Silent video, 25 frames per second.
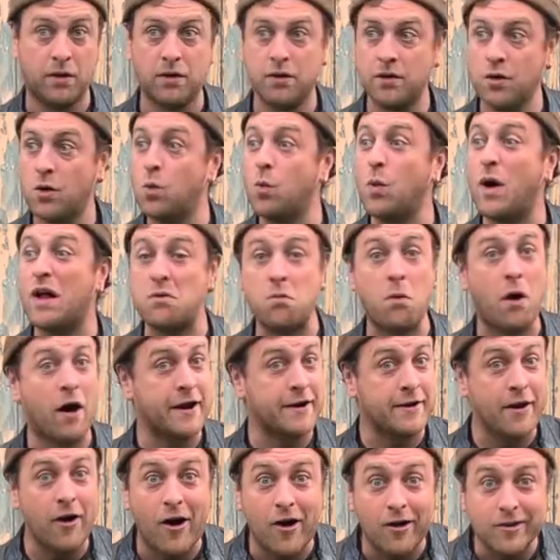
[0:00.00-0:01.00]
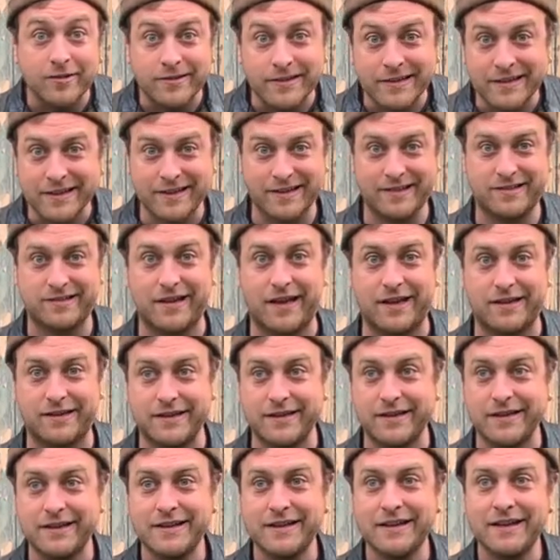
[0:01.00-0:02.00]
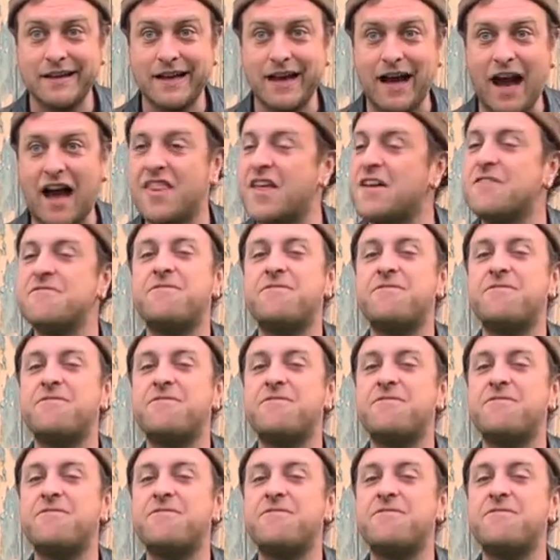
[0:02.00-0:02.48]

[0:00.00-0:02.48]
Well, why not, he said. And then